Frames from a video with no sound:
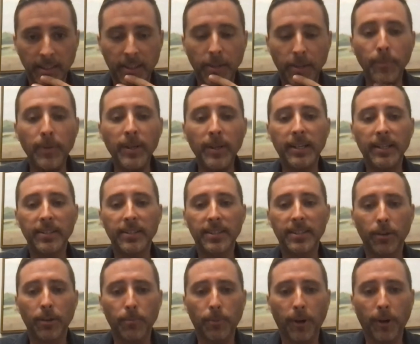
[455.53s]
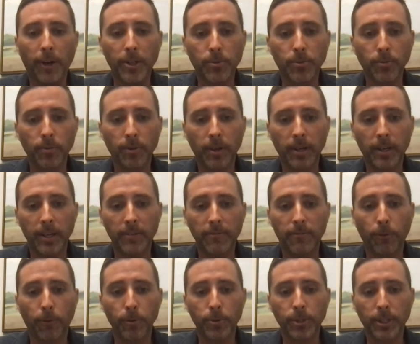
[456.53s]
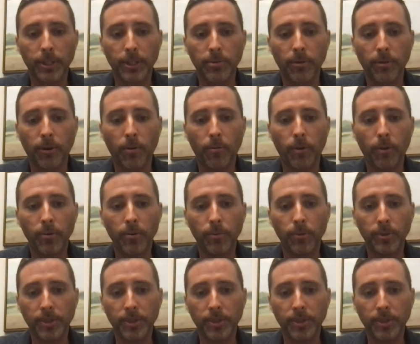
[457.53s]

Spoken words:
the median sale price in 46201